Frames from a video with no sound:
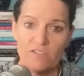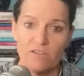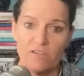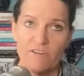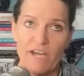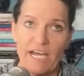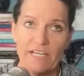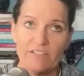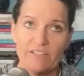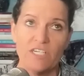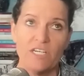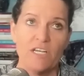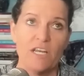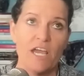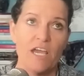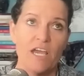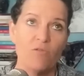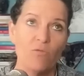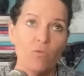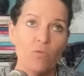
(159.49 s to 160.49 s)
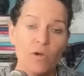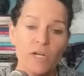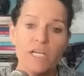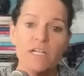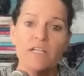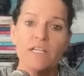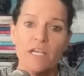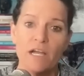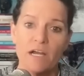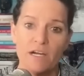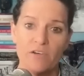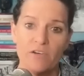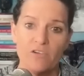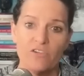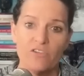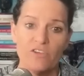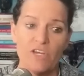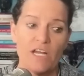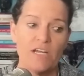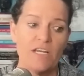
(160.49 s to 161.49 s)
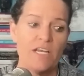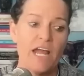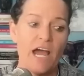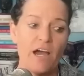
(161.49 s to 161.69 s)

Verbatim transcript: of fasting and really understanding